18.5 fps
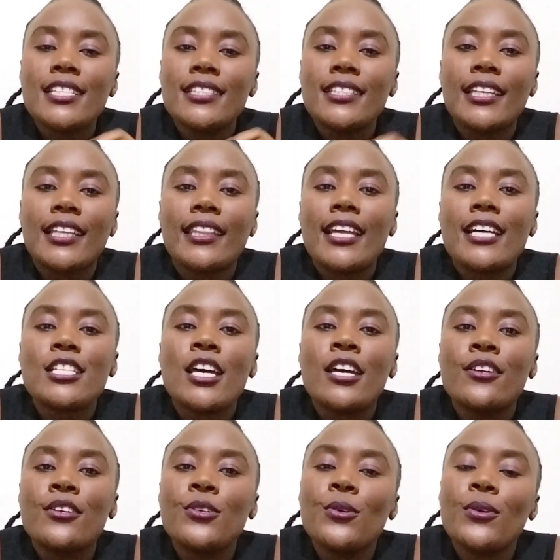day that
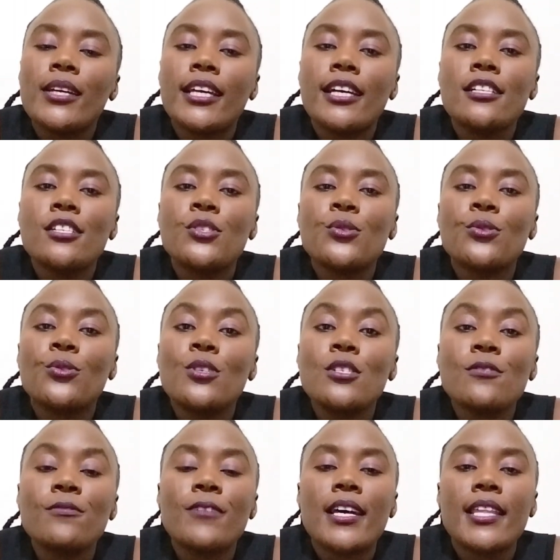you get to
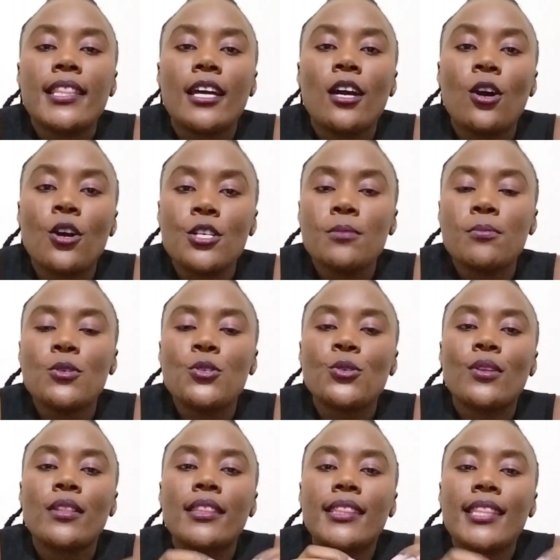notify the
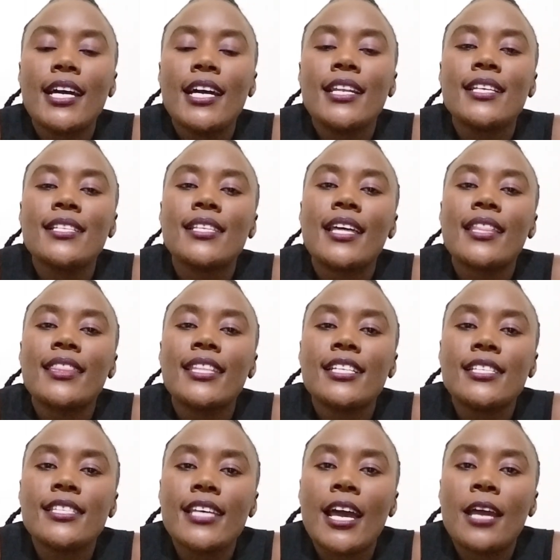hospital, that is the
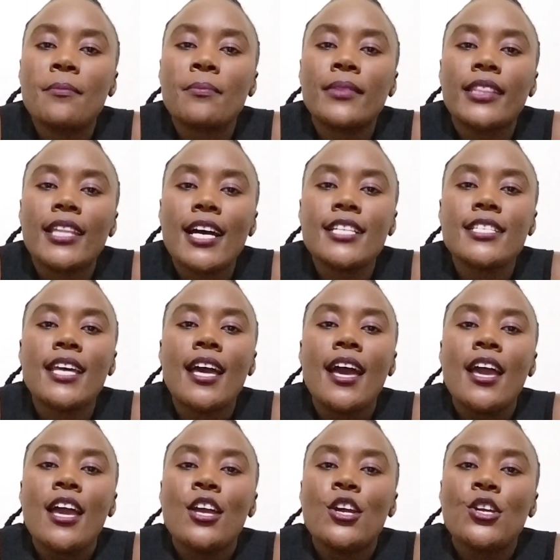time that
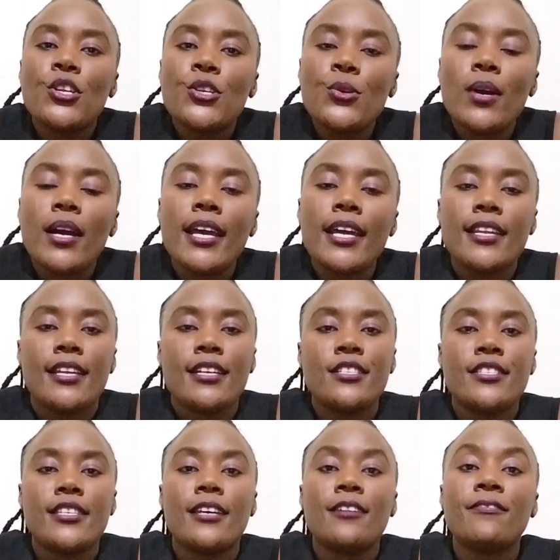your
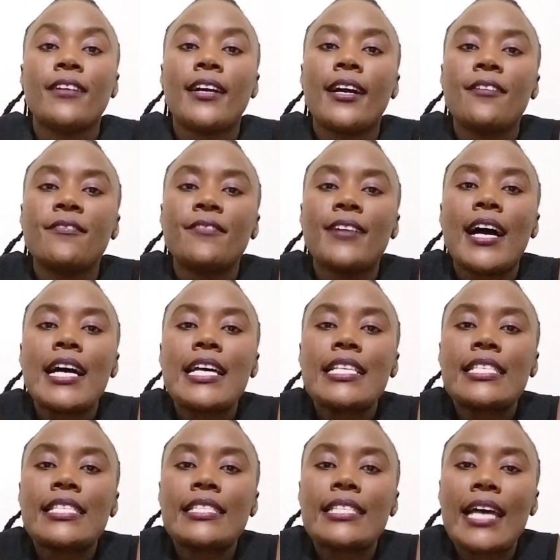NHIF cover
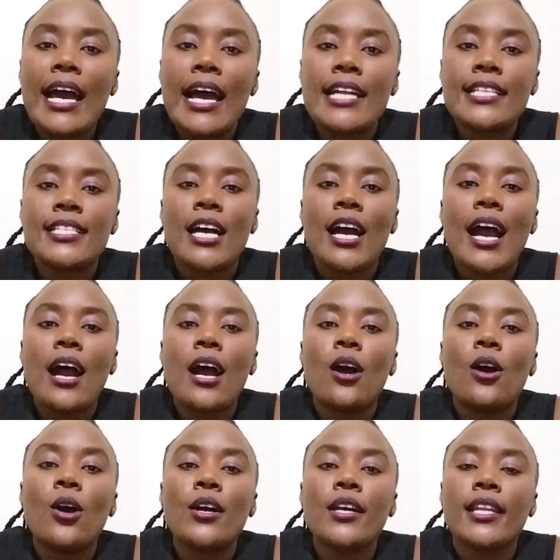start,
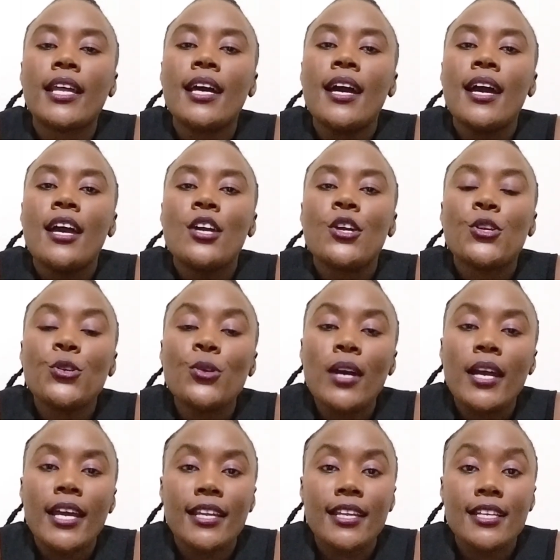or
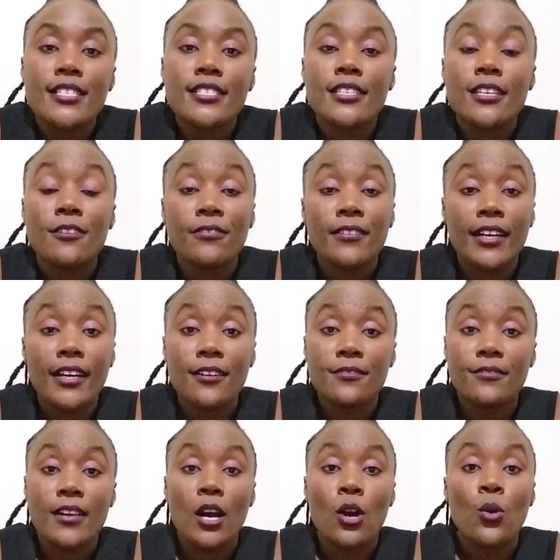your NHIF
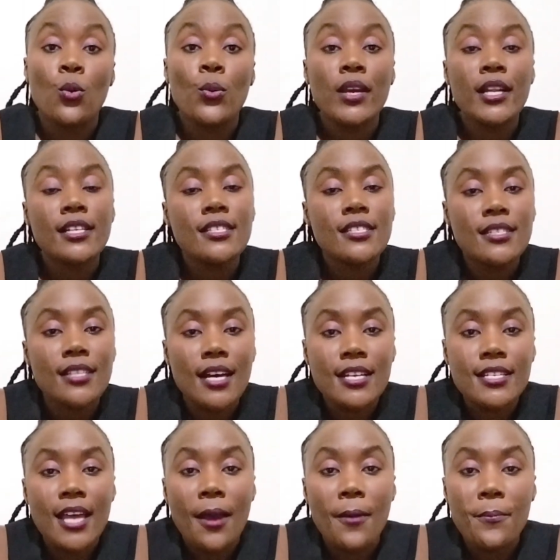cover will
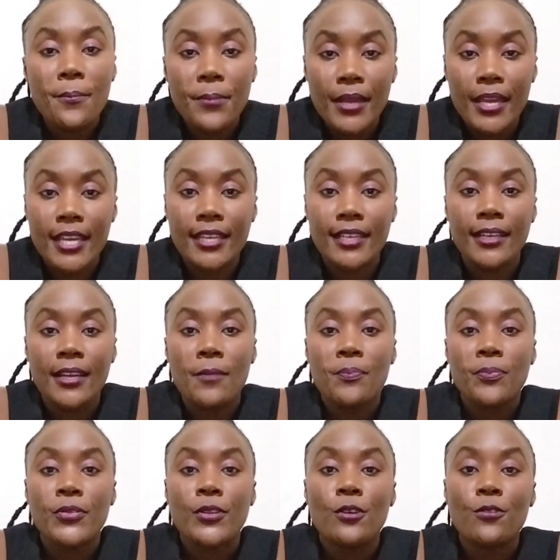start paying
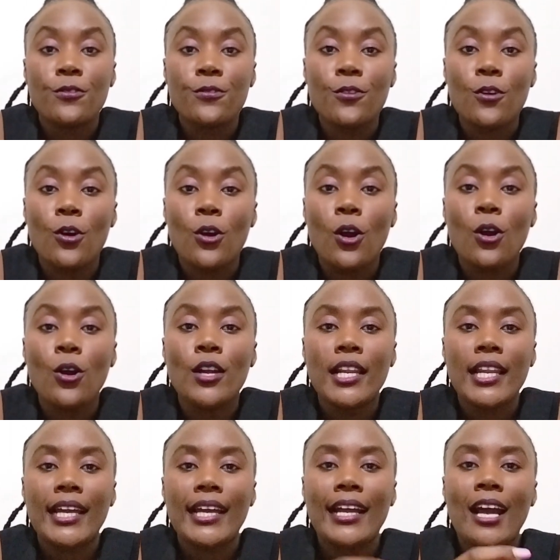for all
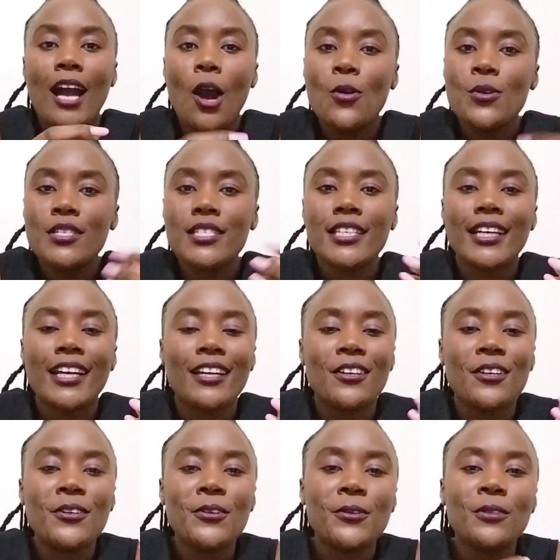counting. I
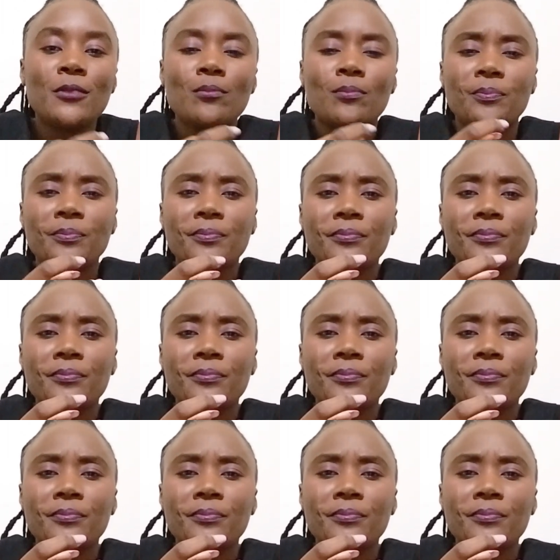don't know,